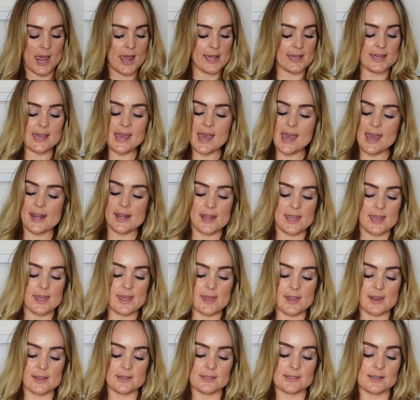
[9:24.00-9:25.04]
Again,
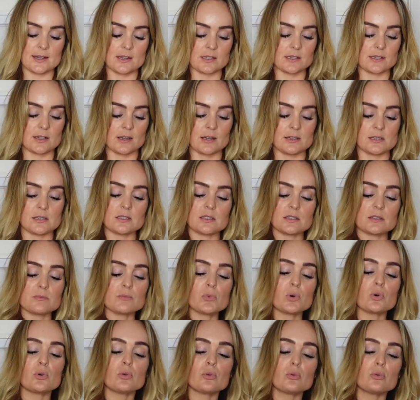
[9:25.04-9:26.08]
it is in a size
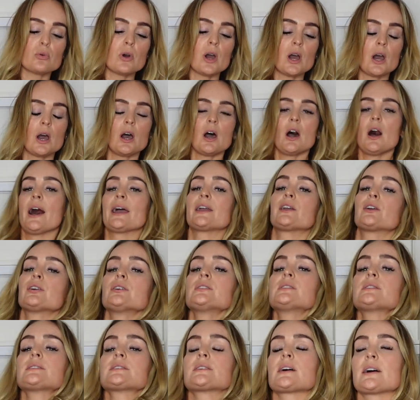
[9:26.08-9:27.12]
small. I
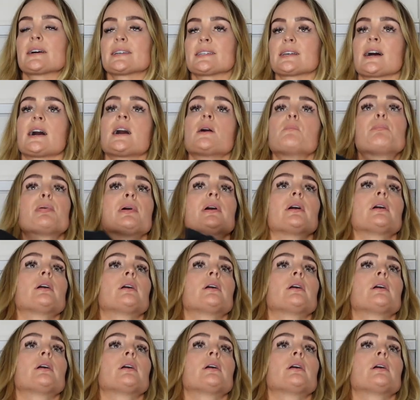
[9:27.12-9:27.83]
could size up.